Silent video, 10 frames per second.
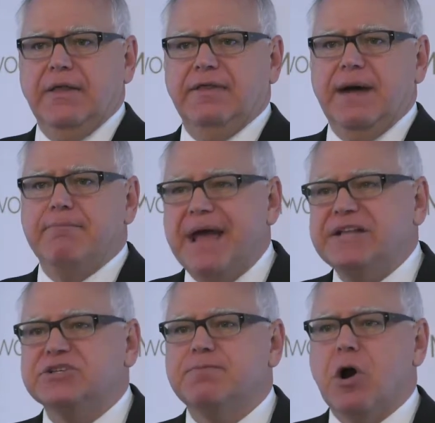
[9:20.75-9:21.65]
that
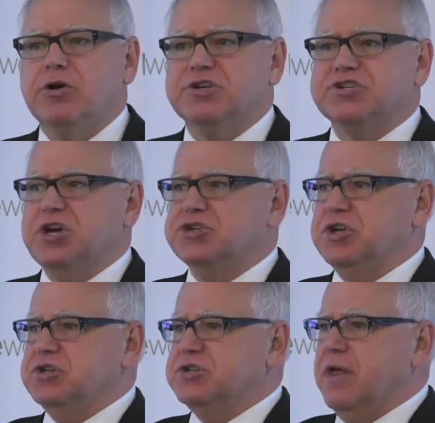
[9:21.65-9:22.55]
made smart
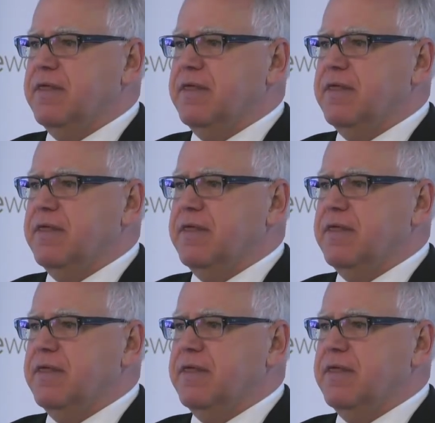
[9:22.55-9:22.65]
decisions,